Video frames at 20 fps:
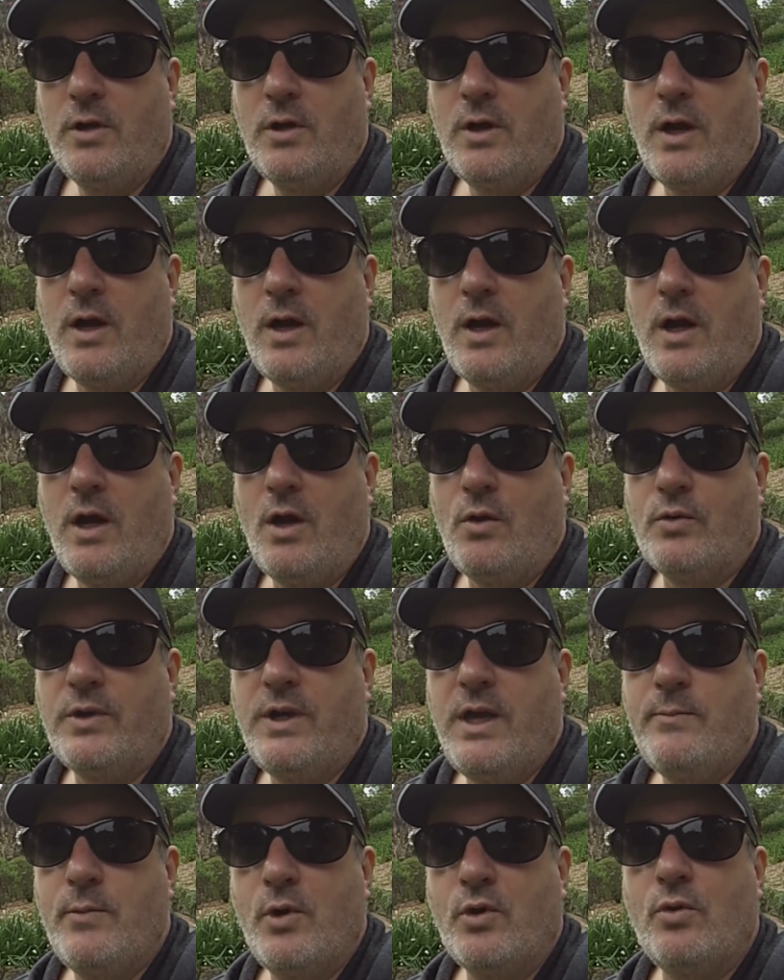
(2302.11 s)

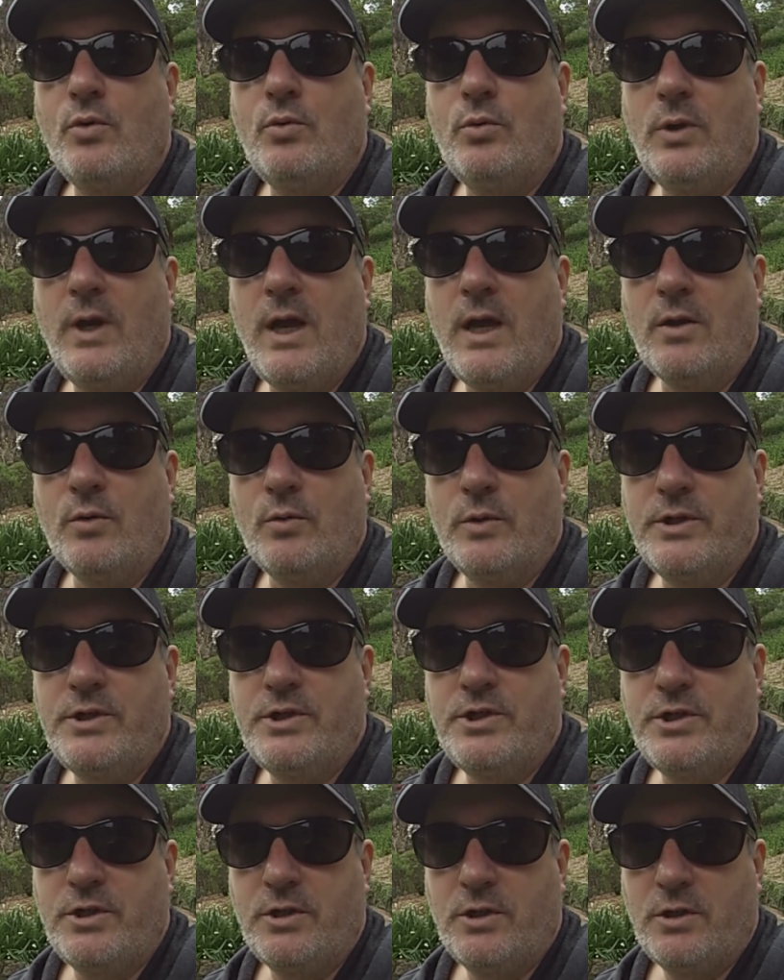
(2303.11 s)
alchemical
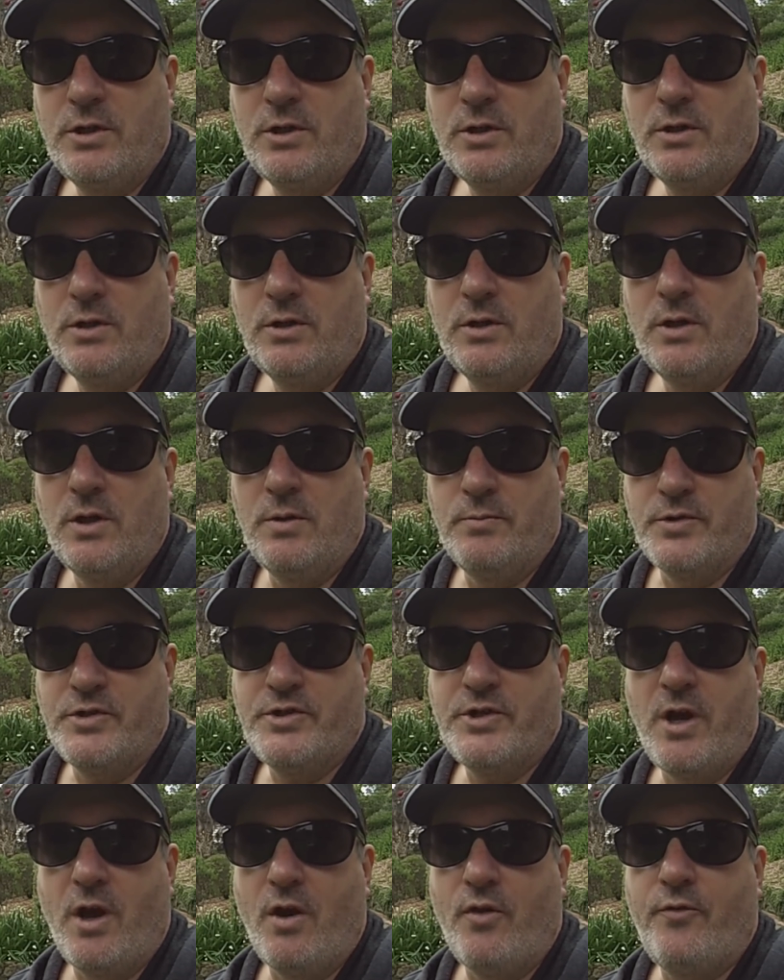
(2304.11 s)
language
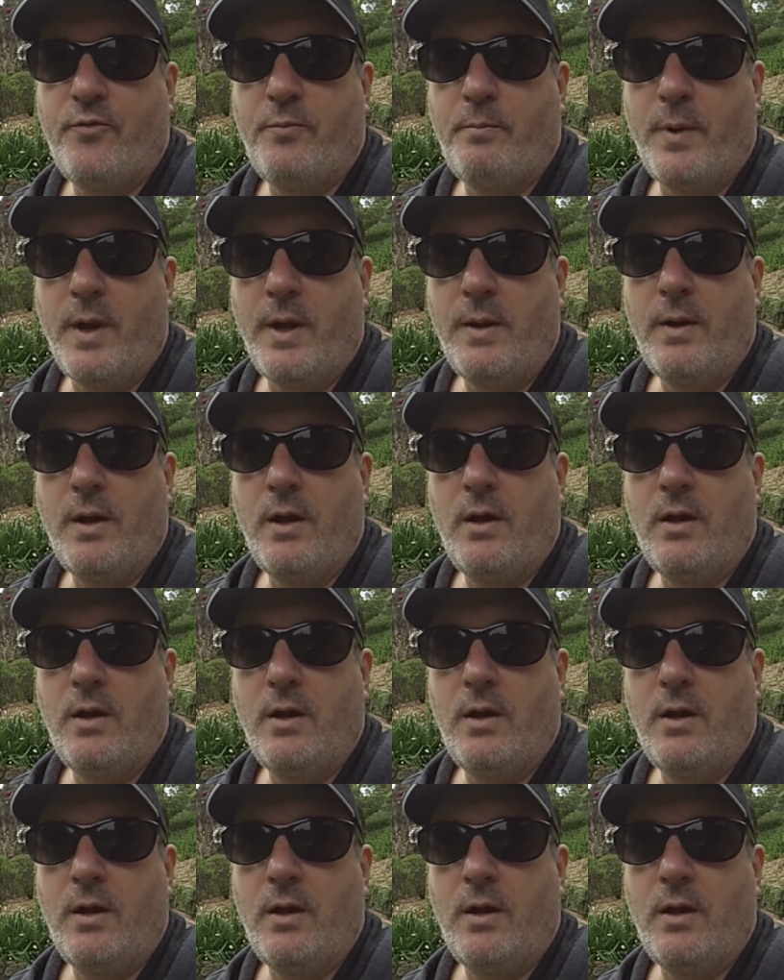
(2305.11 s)
himself, but